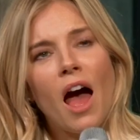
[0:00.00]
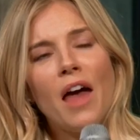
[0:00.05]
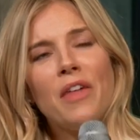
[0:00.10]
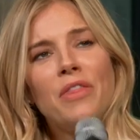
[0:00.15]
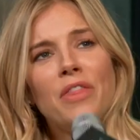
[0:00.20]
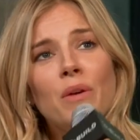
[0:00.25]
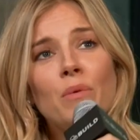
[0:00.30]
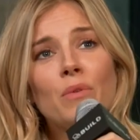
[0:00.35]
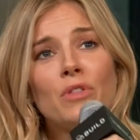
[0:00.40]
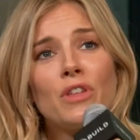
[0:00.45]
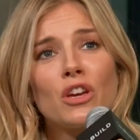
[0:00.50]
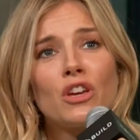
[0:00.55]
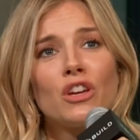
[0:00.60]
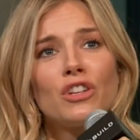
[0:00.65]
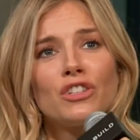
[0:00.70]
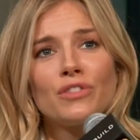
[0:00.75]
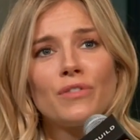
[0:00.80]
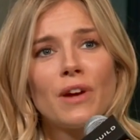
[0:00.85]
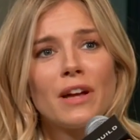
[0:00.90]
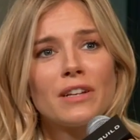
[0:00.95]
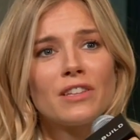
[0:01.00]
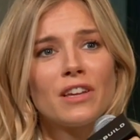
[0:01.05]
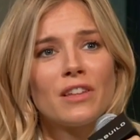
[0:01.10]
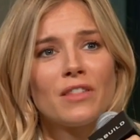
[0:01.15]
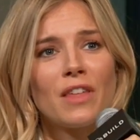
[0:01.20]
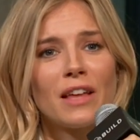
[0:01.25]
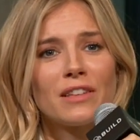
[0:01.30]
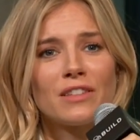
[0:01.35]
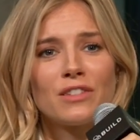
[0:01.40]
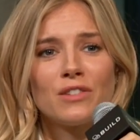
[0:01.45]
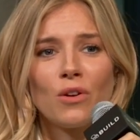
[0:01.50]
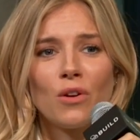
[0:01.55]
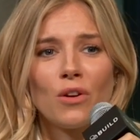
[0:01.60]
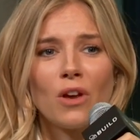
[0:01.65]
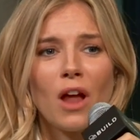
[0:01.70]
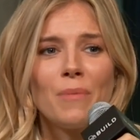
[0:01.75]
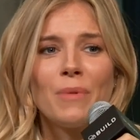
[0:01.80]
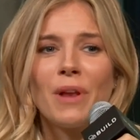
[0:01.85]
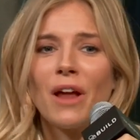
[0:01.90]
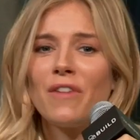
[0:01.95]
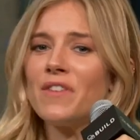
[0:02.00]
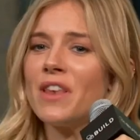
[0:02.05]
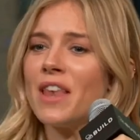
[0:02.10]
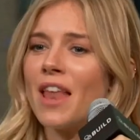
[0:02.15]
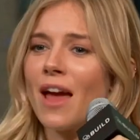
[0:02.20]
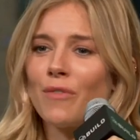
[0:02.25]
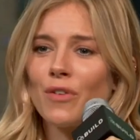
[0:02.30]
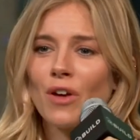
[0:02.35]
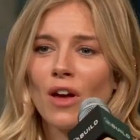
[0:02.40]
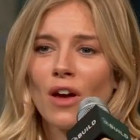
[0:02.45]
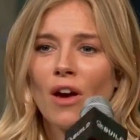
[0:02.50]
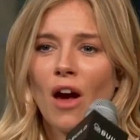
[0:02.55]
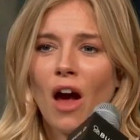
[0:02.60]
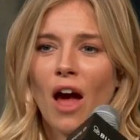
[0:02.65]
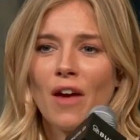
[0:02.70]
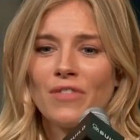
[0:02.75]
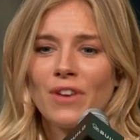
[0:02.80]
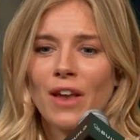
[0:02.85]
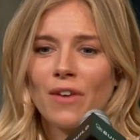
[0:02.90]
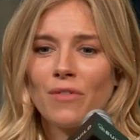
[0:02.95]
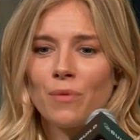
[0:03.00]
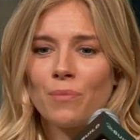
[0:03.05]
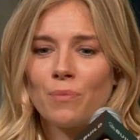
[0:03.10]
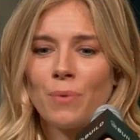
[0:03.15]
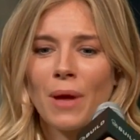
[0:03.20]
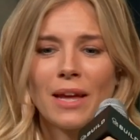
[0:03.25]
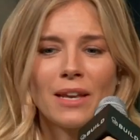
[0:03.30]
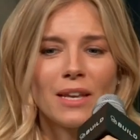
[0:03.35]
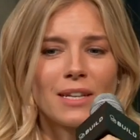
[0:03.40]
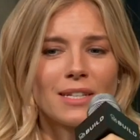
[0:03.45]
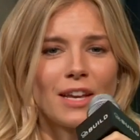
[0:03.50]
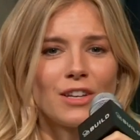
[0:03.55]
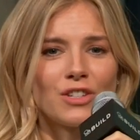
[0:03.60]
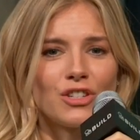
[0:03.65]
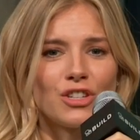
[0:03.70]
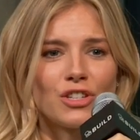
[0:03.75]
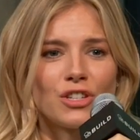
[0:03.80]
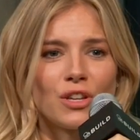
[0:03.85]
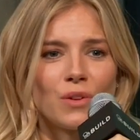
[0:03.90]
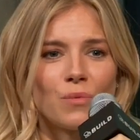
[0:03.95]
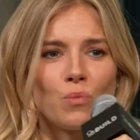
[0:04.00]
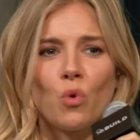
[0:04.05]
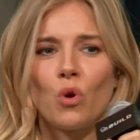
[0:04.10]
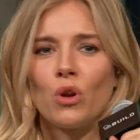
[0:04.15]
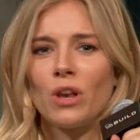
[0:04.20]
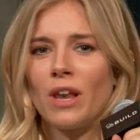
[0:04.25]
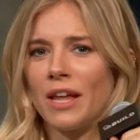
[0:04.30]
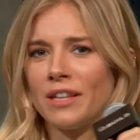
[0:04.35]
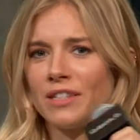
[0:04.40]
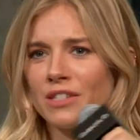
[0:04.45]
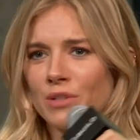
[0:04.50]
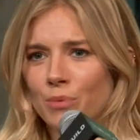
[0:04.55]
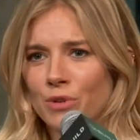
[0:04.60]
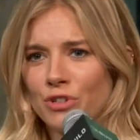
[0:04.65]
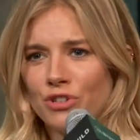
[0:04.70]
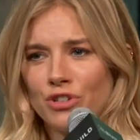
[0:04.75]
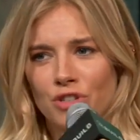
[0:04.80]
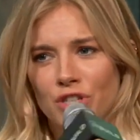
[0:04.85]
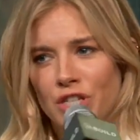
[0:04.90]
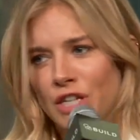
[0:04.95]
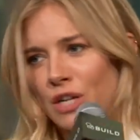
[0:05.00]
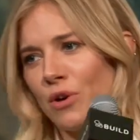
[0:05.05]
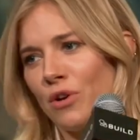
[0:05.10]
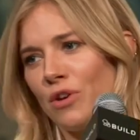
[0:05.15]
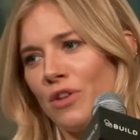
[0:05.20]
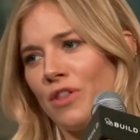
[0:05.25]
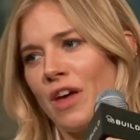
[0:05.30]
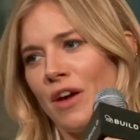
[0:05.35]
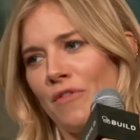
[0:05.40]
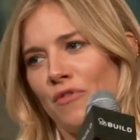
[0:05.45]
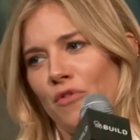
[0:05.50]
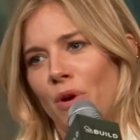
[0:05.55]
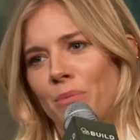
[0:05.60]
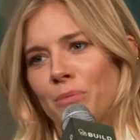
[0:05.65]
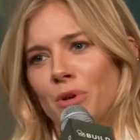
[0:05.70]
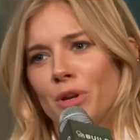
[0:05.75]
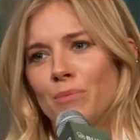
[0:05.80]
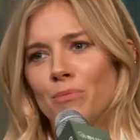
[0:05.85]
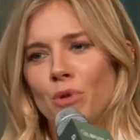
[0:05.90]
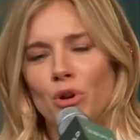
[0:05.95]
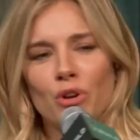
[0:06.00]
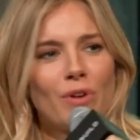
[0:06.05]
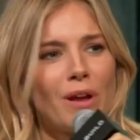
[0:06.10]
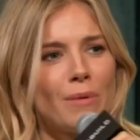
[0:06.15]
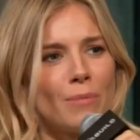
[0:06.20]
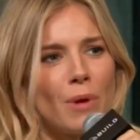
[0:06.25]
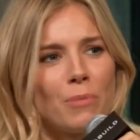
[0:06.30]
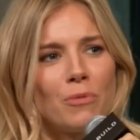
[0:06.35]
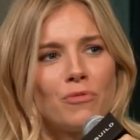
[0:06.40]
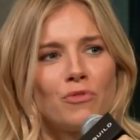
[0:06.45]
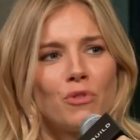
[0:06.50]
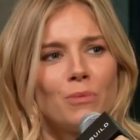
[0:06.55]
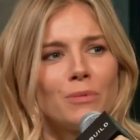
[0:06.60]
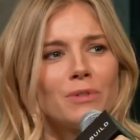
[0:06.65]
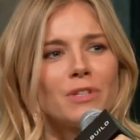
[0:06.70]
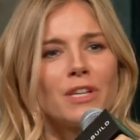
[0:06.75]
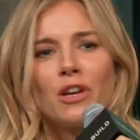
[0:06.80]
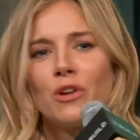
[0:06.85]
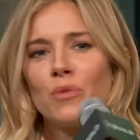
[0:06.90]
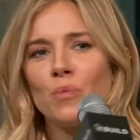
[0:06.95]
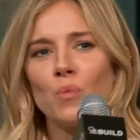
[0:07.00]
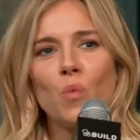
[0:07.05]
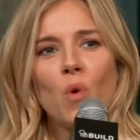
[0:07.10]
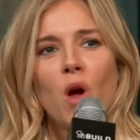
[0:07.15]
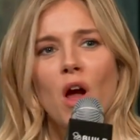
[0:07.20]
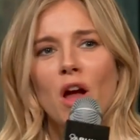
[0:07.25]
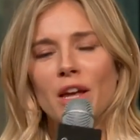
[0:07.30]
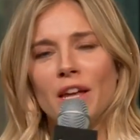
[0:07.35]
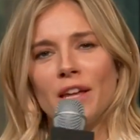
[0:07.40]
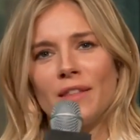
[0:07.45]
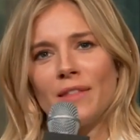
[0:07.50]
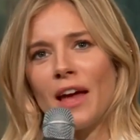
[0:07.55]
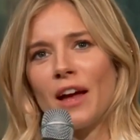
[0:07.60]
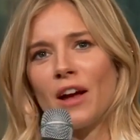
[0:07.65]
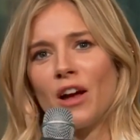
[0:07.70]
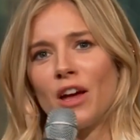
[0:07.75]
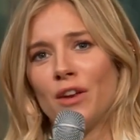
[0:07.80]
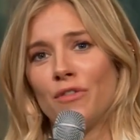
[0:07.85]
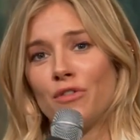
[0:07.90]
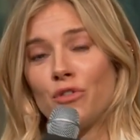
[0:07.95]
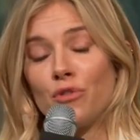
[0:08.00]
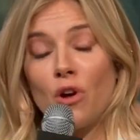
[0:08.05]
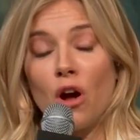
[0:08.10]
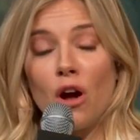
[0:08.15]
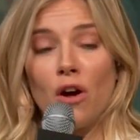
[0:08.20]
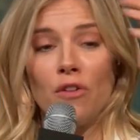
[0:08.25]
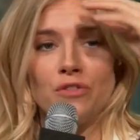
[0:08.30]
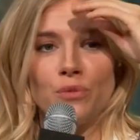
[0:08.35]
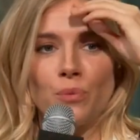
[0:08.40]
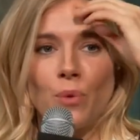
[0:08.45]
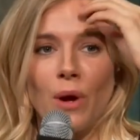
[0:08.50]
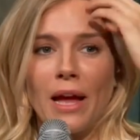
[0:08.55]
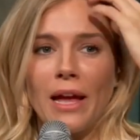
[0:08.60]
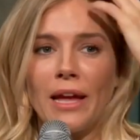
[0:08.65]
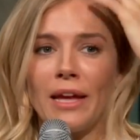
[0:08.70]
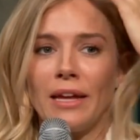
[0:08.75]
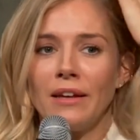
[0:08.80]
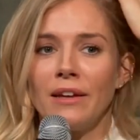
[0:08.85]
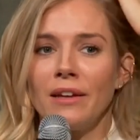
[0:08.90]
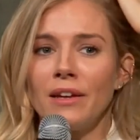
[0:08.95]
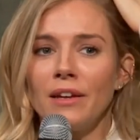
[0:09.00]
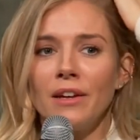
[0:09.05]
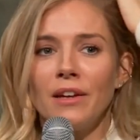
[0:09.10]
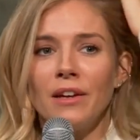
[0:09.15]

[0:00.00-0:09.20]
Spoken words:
I think with a good director, that's not. I mean, I've never paid attention to what lens are we shooting on. Therefore, I'm going to moderate my performance. I don't work in that kind of craft way.